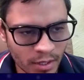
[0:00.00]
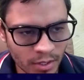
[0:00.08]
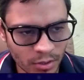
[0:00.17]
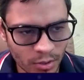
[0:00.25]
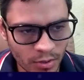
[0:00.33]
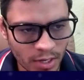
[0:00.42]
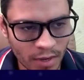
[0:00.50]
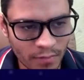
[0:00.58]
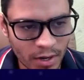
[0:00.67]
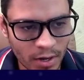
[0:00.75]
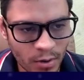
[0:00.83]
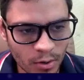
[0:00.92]
So you have a
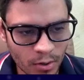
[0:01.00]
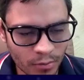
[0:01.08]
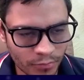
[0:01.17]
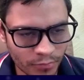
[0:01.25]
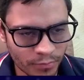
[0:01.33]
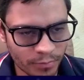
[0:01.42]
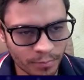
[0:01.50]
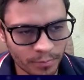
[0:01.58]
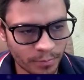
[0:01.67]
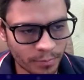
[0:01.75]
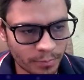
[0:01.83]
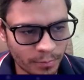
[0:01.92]
lot of
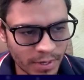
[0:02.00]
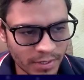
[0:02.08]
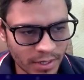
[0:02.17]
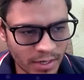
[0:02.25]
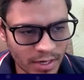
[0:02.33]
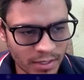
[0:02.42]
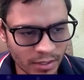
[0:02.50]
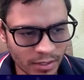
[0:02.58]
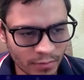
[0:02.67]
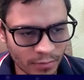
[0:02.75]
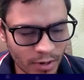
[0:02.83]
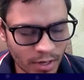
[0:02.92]
piece
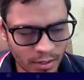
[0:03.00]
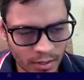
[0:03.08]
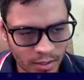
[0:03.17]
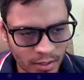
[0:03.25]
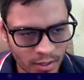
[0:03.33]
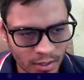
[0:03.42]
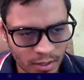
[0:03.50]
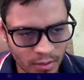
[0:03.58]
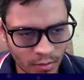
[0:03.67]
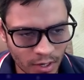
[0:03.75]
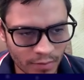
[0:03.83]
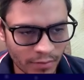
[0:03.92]
initiative, right? You
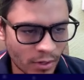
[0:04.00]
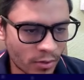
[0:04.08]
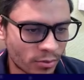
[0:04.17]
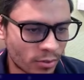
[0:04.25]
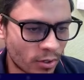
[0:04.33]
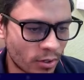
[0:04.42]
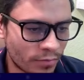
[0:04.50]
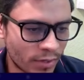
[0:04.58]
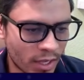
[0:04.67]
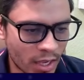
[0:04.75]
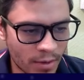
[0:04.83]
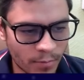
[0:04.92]
have the control of the
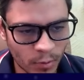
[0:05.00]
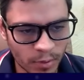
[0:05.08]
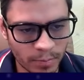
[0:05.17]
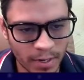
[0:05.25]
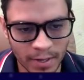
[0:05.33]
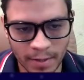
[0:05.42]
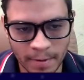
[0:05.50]
game with black.